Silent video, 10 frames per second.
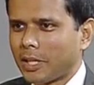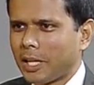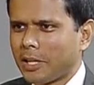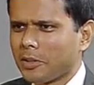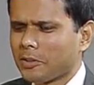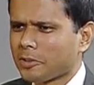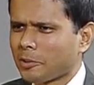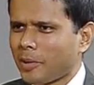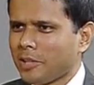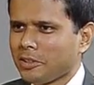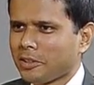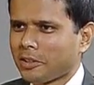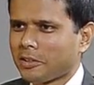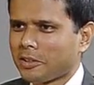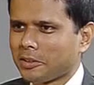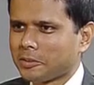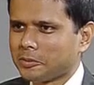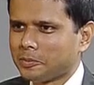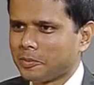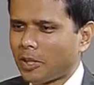And surprising that
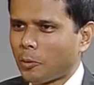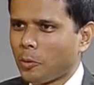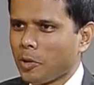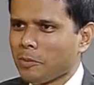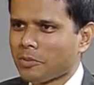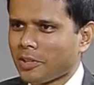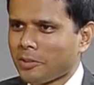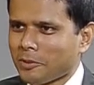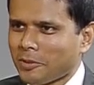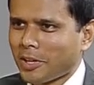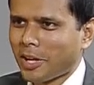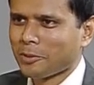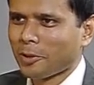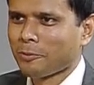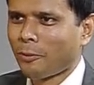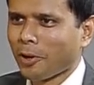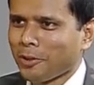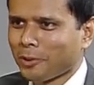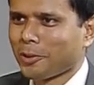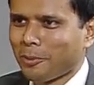OEMs are not falling
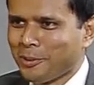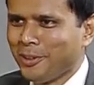on top,